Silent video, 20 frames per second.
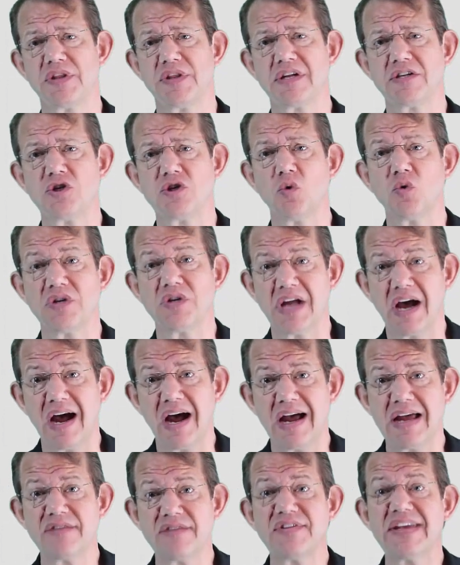that your
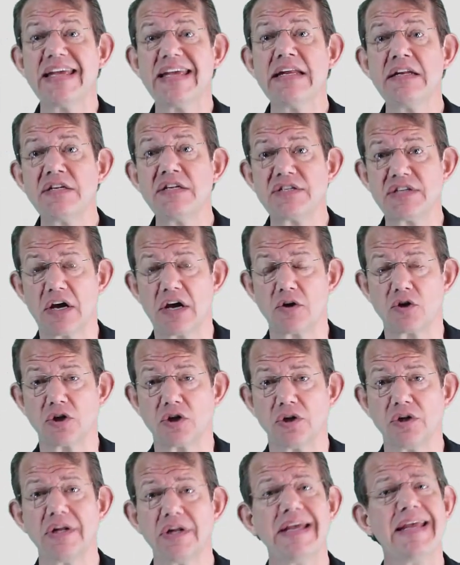dive in
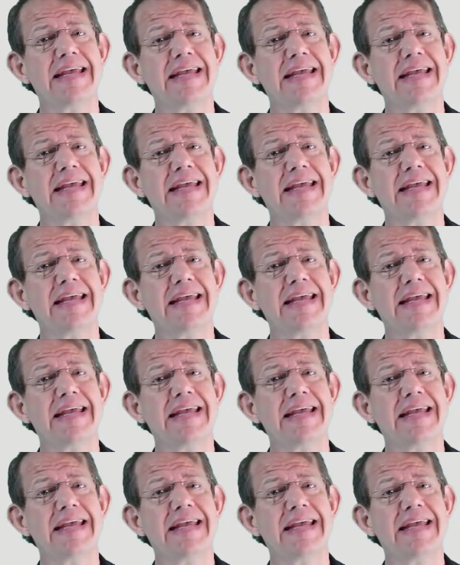total